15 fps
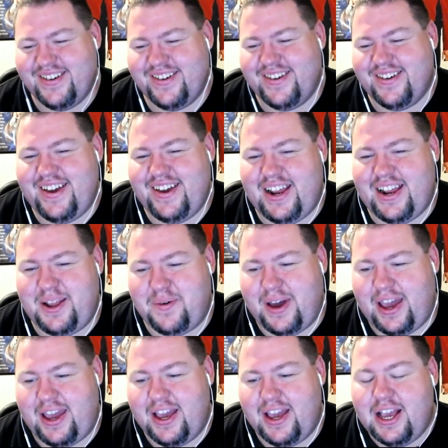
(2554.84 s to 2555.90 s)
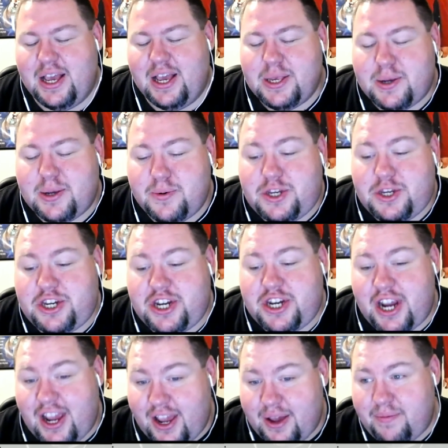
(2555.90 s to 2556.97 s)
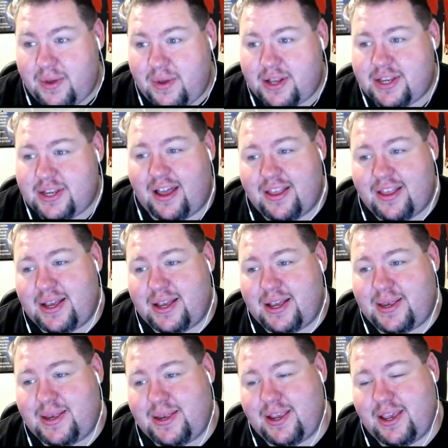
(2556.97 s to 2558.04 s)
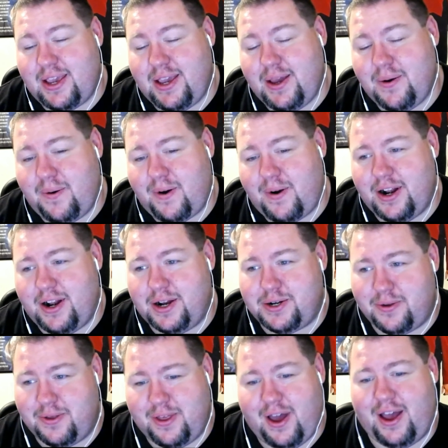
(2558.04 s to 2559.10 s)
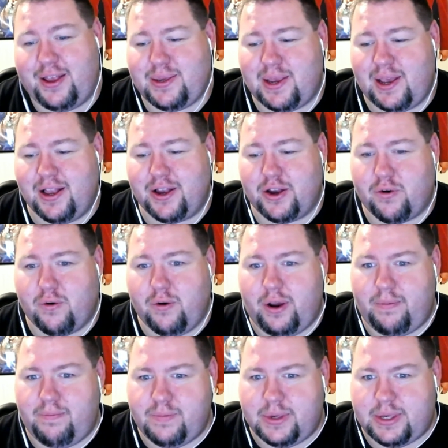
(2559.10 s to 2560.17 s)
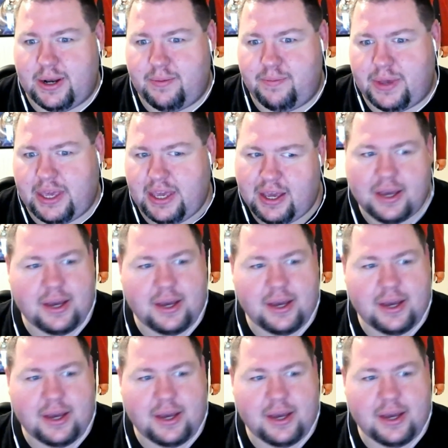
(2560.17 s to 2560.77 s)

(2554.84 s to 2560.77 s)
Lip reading: Anyway, so Jim, tell us your initial thoughts on Crimson Peak.